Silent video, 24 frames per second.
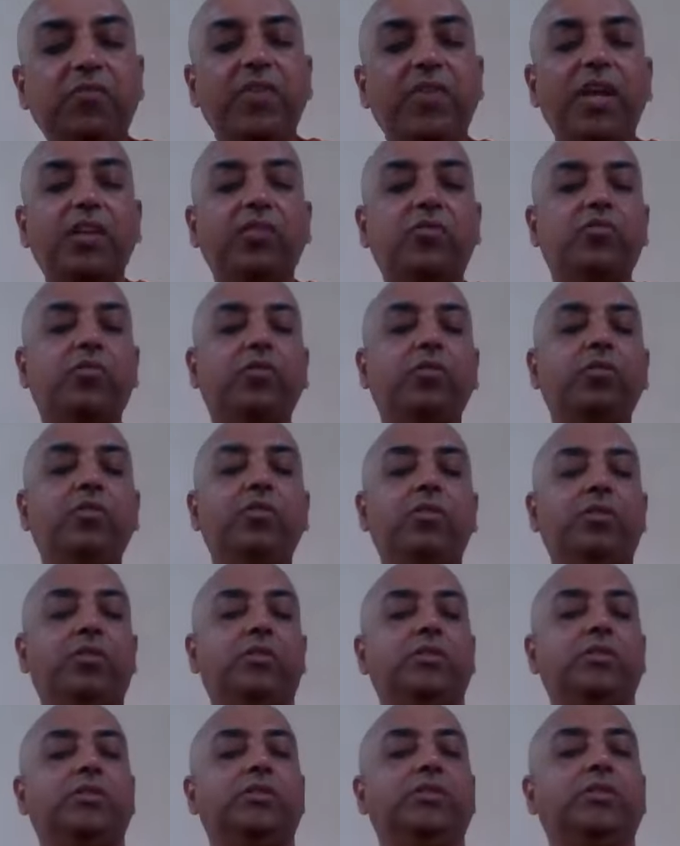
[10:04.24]
faithful,
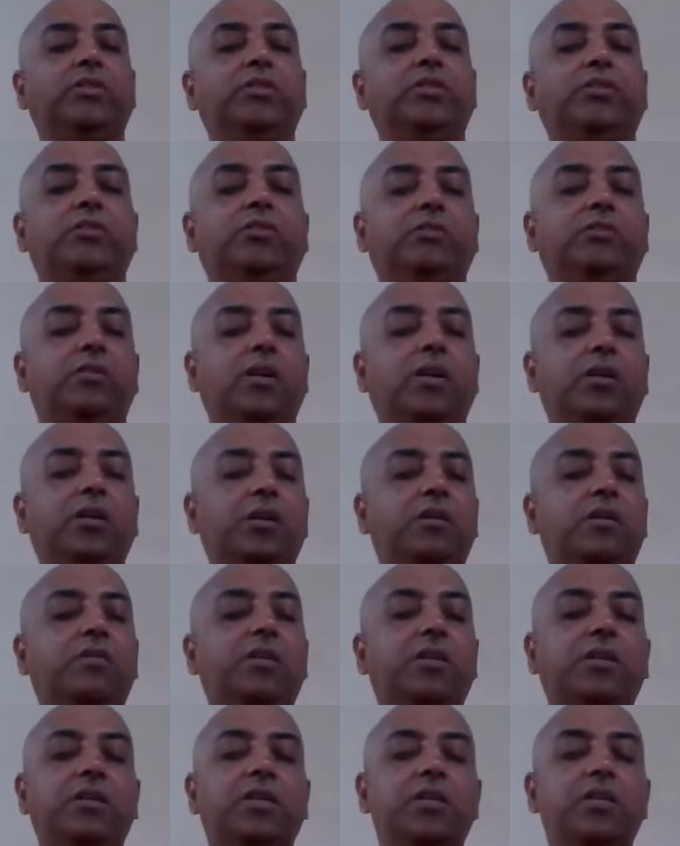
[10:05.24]

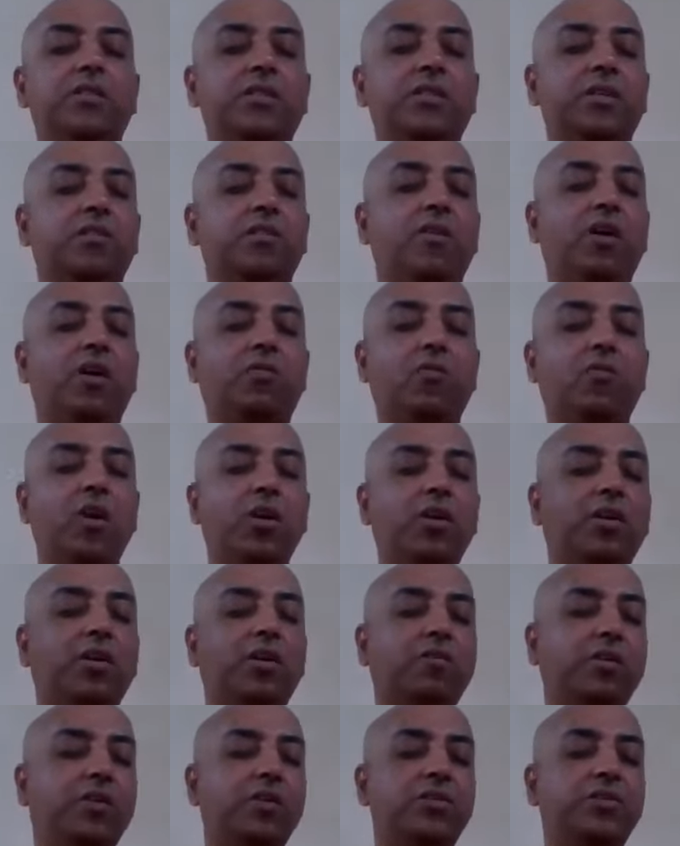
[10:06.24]
whatever they say or
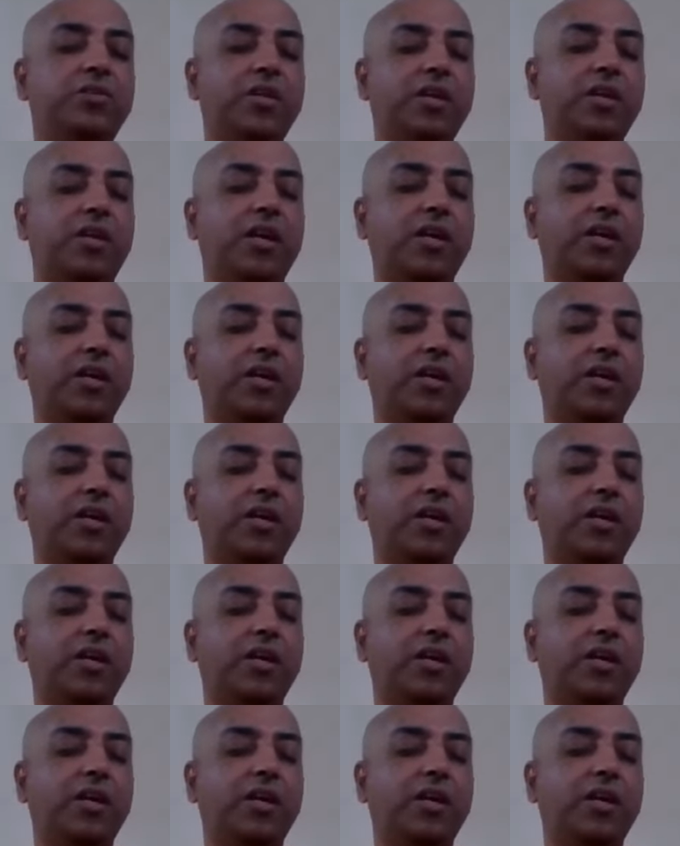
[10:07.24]
whatever is there,